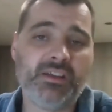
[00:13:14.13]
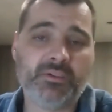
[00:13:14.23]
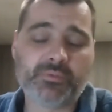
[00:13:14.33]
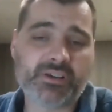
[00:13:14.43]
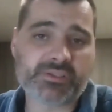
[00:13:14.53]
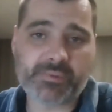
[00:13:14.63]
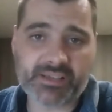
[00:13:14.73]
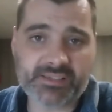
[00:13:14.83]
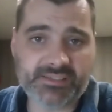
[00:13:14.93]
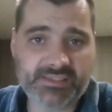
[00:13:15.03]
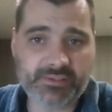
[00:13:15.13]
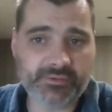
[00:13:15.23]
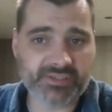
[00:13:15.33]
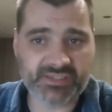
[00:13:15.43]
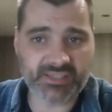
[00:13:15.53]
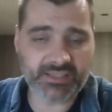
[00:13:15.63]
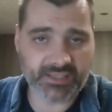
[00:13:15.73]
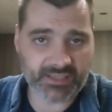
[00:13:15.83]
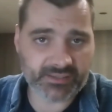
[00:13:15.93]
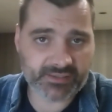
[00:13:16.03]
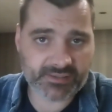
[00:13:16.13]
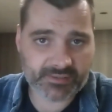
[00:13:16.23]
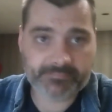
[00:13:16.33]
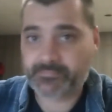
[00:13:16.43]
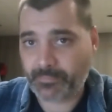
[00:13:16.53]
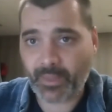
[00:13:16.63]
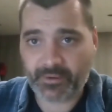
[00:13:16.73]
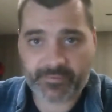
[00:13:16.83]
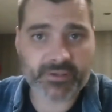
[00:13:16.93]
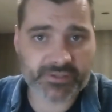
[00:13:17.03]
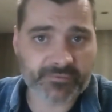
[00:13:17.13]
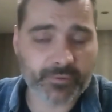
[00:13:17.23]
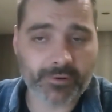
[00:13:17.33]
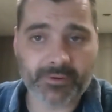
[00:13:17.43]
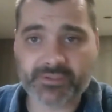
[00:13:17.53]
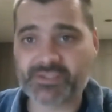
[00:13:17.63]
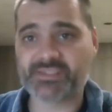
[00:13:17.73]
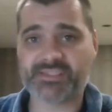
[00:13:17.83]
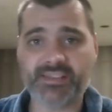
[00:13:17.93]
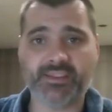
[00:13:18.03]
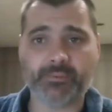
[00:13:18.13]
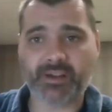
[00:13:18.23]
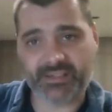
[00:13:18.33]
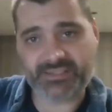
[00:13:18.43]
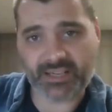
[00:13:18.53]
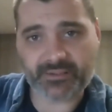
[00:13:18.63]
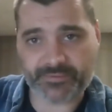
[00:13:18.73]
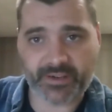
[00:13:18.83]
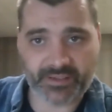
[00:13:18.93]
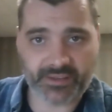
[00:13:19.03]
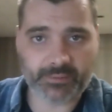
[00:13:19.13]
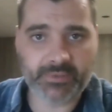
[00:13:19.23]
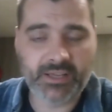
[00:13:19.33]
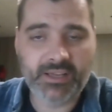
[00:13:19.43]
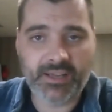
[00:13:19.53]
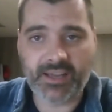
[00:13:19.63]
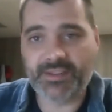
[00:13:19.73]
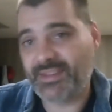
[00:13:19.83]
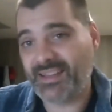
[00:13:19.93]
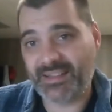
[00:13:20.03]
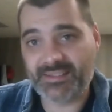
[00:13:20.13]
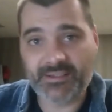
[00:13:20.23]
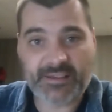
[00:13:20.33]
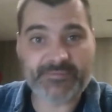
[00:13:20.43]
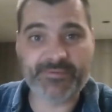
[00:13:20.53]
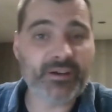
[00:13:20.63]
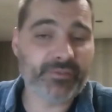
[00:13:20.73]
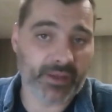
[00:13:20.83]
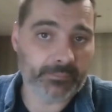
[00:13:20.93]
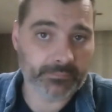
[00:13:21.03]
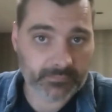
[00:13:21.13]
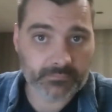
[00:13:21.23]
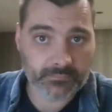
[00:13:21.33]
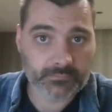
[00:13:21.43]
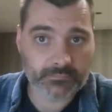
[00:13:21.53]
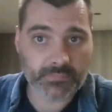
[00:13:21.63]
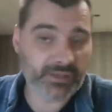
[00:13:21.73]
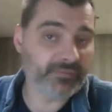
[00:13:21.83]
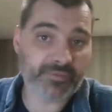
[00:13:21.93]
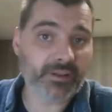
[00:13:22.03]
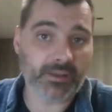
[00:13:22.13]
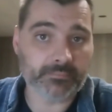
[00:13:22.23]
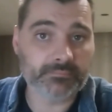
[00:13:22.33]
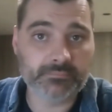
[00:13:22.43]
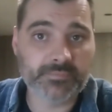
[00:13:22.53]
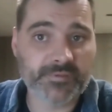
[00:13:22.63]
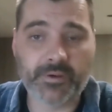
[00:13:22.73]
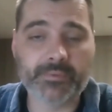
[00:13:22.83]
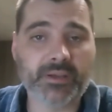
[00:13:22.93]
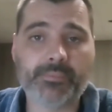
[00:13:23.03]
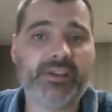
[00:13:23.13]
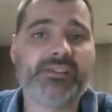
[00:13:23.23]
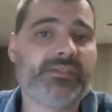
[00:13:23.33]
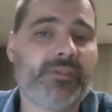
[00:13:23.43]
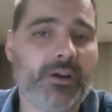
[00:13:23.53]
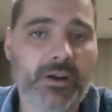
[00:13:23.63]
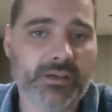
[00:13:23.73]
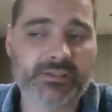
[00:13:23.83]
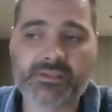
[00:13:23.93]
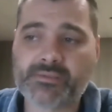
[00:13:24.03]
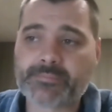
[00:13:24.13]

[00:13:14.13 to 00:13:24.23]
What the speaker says: We're expected to see needs, first and foremost, see them, identify them, and then fill them. And then fill them from the abundance of our hearts.